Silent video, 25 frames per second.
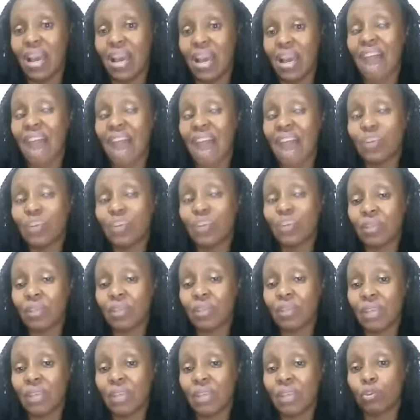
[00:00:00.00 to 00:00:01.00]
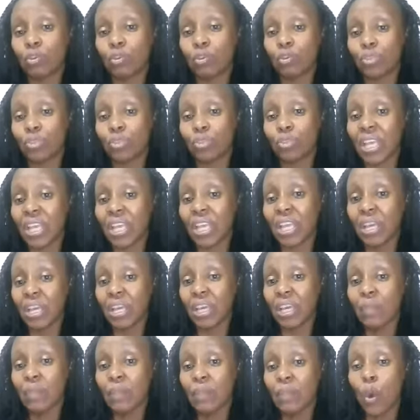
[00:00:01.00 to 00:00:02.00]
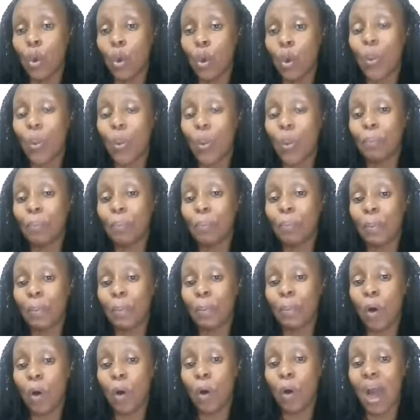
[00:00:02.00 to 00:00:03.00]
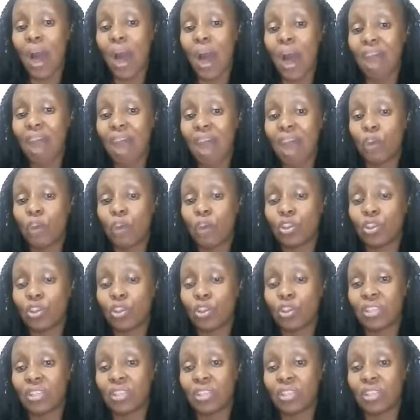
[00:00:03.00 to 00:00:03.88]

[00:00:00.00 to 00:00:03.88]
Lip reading: And that's why sometimes you see when people have got,